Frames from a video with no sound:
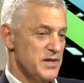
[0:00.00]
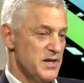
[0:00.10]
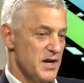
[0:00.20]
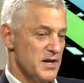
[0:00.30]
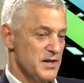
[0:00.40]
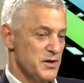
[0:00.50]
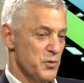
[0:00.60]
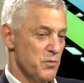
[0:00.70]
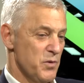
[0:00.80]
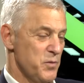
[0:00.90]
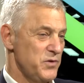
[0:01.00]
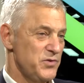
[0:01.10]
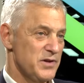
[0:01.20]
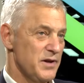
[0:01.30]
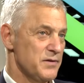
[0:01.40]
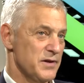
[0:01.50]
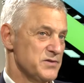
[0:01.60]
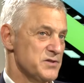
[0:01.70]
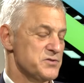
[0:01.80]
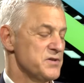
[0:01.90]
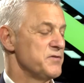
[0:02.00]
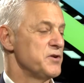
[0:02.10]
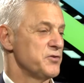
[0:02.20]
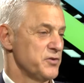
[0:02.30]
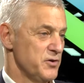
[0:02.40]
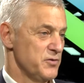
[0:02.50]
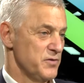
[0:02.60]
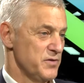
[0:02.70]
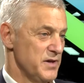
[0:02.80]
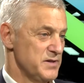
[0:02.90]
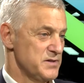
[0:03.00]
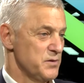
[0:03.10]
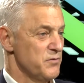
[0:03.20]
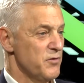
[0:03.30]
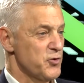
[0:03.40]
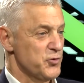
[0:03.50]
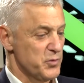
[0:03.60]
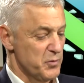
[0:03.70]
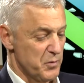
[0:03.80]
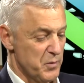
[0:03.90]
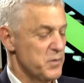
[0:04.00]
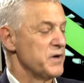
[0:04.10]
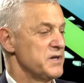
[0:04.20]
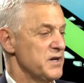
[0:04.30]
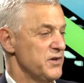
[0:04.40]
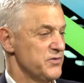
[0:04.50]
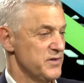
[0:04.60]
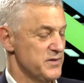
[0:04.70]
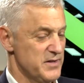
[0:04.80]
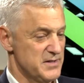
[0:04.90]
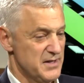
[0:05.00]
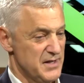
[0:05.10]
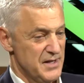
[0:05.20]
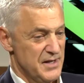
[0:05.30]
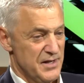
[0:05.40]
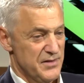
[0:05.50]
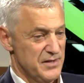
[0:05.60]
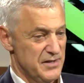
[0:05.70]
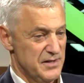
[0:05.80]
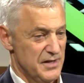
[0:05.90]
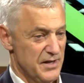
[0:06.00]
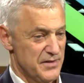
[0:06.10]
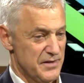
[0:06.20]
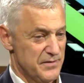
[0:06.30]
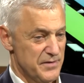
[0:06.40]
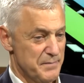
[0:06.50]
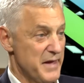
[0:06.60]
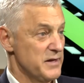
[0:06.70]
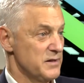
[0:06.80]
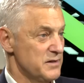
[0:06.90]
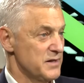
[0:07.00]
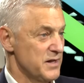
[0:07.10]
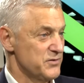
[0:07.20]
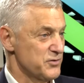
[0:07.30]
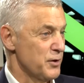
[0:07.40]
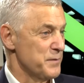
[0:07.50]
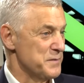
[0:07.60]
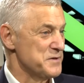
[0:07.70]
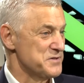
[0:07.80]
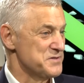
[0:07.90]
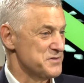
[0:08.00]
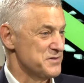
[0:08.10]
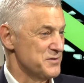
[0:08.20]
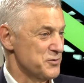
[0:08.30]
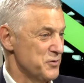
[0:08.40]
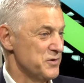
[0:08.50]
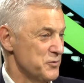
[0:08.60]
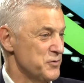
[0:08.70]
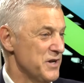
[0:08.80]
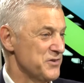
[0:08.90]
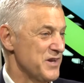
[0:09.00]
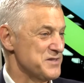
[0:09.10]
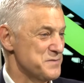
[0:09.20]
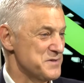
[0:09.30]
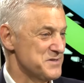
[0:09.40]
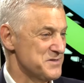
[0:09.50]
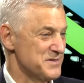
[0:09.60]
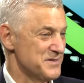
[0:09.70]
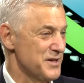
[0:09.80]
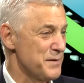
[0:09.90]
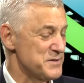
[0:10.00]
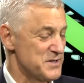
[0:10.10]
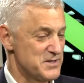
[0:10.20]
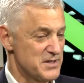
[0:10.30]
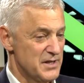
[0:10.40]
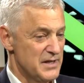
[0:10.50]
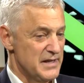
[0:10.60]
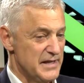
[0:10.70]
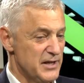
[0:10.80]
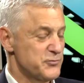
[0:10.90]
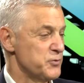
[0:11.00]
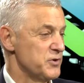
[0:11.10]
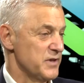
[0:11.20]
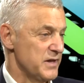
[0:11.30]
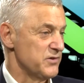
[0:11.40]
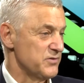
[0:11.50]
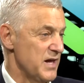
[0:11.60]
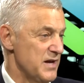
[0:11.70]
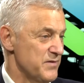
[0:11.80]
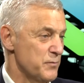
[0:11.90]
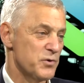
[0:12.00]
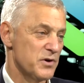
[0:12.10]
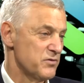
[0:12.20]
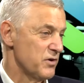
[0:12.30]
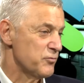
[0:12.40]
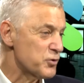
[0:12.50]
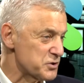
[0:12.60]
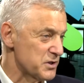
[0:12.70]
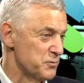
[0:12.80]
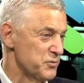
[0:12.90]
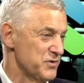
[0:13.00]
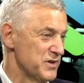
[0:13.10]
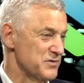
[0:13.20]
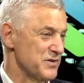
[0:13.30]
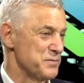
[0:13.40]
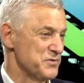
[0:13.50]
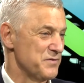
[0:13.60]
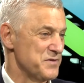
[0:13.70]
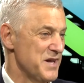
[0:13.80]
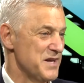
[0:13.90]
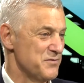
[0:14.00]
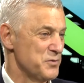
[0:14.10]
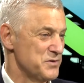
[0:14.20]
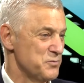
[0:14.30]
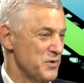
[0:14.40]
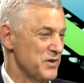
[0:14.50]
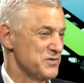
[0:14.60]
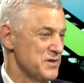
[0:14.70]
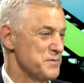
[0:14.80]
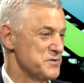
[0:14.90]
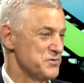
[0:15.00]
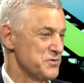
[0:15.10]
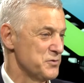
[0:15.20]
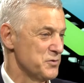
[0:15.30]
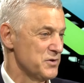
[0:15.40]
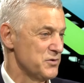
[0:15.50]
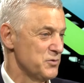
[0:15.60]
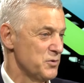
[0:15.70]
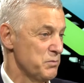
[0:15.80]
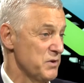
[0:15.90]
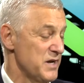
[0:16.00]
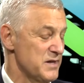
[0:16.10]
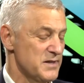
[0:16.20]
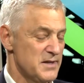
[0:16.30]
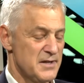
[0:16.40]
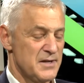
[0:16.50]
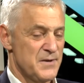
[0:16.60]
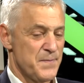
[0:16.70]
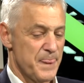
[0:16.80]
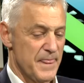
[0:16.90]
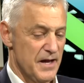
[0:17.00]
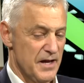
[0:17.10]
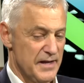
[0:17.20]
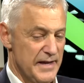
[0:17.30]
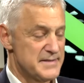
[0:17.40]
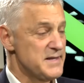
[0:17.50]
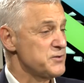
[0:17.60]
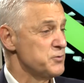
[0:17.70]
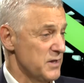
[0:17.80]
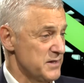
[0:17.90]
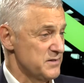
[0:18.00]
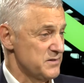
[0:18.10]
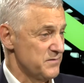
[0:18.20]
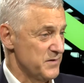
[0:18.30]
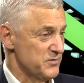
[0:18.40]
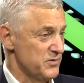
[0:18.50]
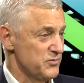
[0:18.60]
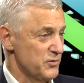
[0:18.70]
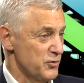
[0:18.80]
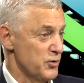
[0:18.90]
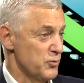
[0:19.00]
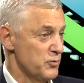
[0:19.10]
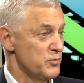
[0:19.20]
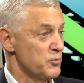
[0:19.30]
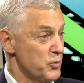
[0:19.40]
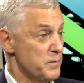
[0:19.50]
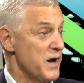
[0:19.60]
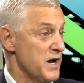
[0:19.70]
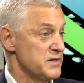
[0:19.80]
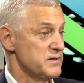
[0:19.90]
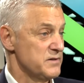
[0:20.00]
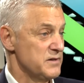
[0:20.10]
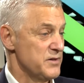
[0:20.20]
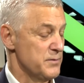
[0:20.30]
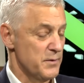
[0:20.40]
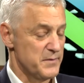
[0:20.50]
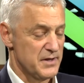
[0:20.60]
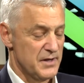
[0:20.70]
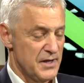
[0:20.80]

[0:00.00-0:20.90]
We set out like 6 or 7 years ago that, of course, we recognize that the battle against carbon emissions or greenhouse gas emissions and climate change, it's real and it's live. And unfortunately, we're seeing examples every day of what rising temperatures are doing to our planet. It's not too late to fix this, although we're behind at the moment.